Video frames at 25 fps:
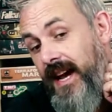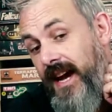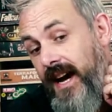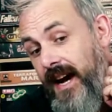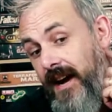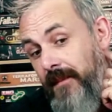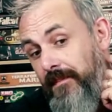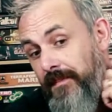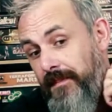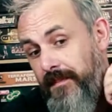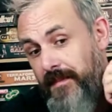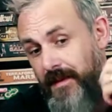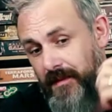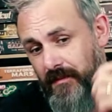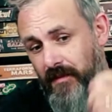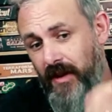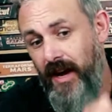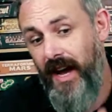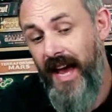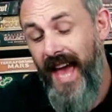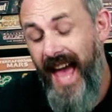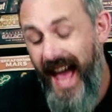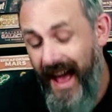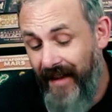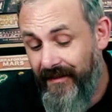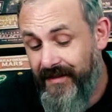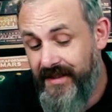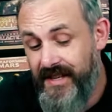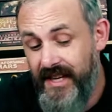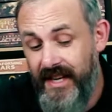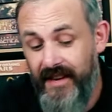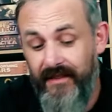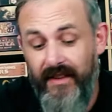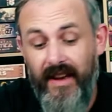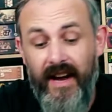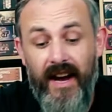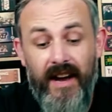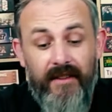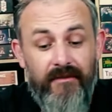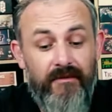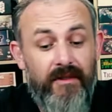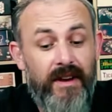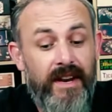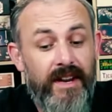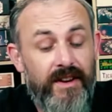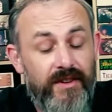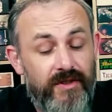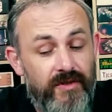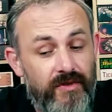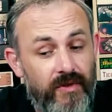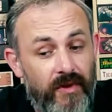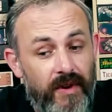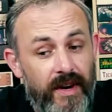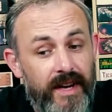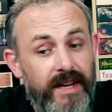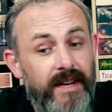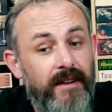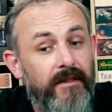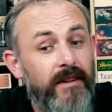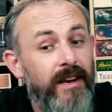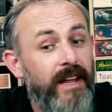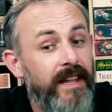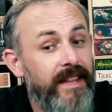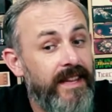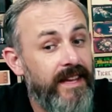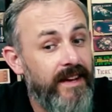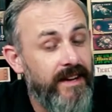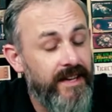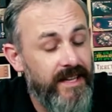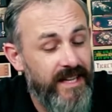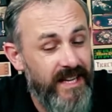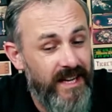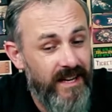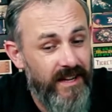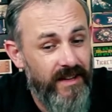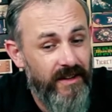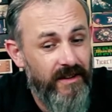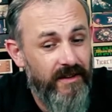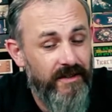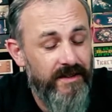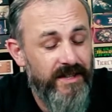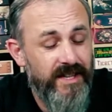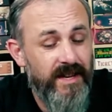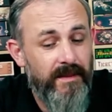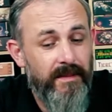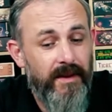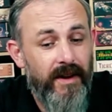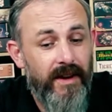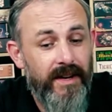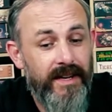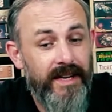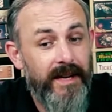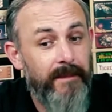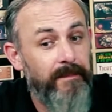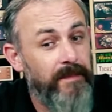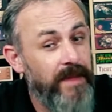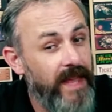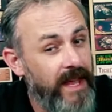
But what I have seen of it, I really enjoyed. I like the idea and the concept behind it.